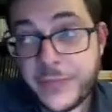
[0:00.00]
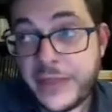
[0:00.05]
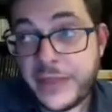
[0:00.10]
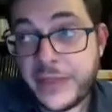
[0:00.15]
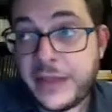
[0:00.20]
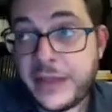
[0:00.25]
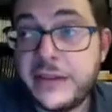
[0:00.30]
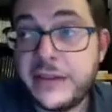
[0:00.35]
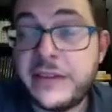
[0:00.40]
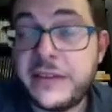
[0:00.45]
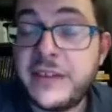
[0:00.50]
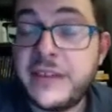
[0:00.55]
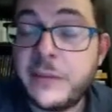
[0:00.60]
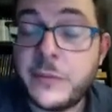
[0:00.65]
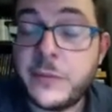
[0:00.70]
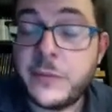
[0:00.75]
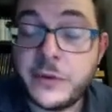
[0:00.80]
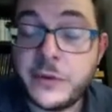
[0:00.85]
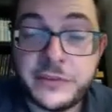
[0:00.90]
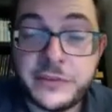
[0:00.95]
this
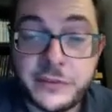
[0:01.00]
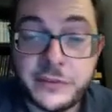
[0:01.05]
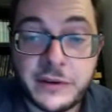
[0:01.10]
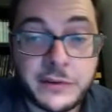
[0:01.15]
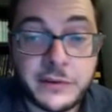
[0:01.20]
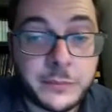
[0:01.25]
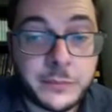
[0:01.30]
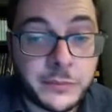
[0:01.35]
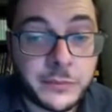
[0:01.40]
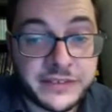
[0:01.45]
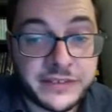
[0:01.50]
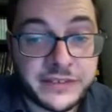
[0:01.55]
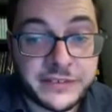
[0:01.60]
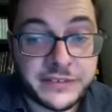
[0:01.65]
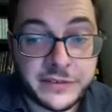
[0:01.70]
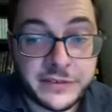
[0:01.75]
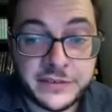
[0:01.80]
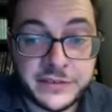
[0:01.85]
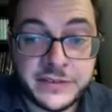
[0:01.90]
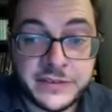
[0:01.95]
embryo is very
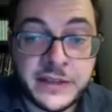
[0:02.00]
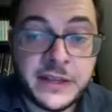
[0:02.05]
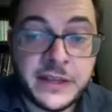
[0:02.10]
precious.